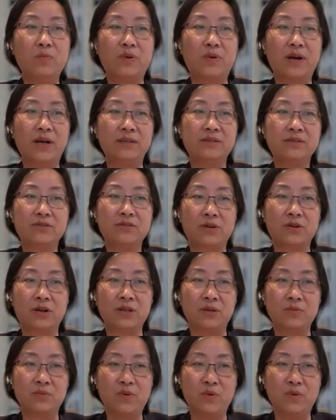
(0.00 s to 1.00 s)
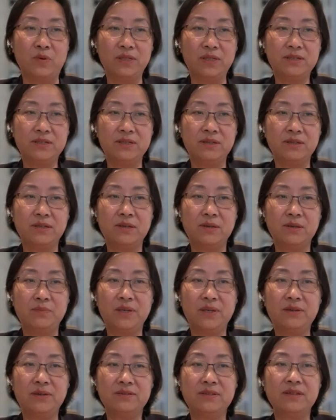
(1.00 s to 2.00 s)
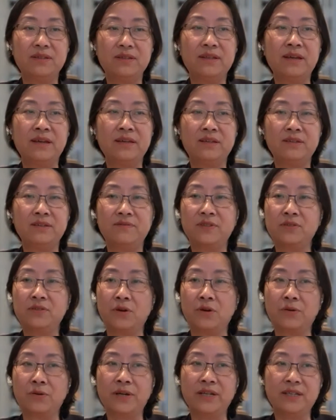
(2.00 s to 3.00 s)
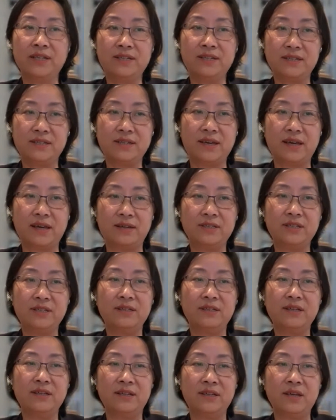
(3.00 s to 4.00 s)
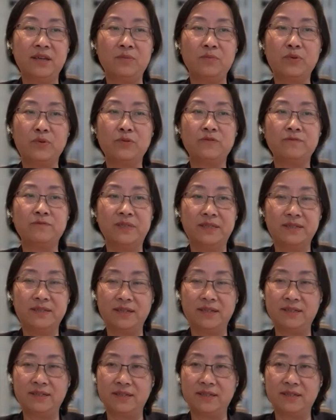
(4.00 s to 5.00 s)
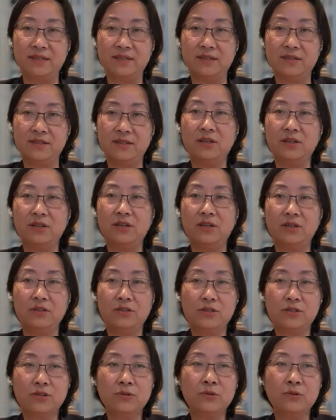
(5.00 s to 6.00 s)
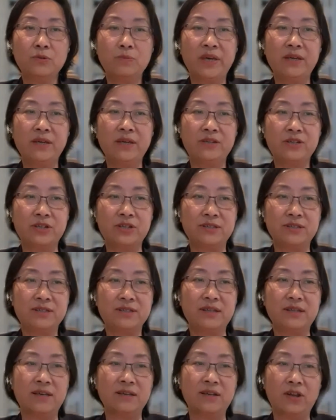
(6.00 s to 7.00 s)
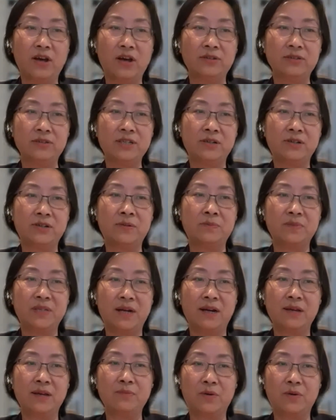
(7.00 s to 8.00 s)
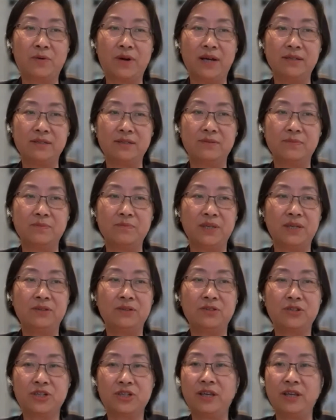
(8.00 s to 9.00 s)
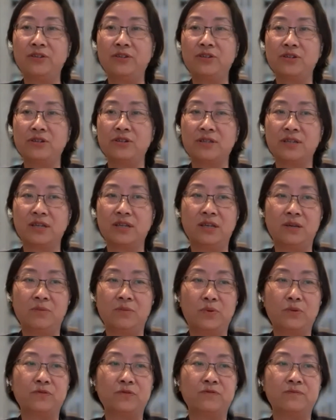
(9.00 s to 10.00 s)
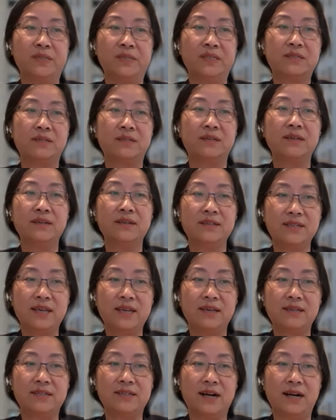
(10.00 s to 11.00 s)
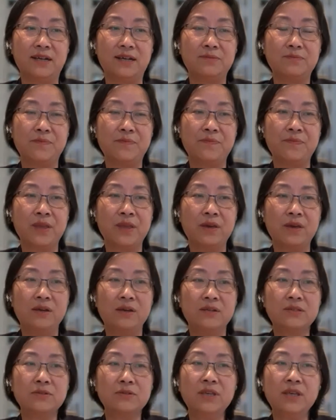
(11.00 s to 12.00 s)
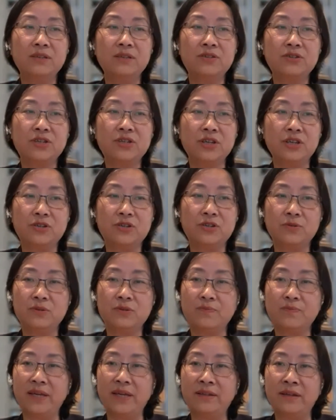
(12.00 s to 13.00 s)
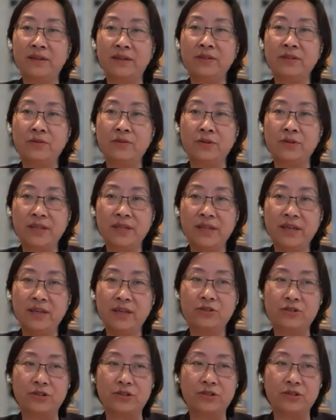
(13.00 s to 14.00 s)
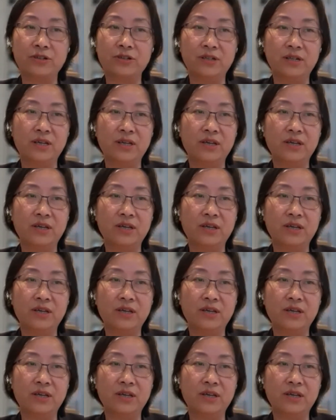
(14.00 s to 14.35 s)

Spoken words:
price starting point, because the negative is already discounted and the improvement isn't. Two, patience and a long-term time horizon, because changes and improvements take time. So ESG issues by their nature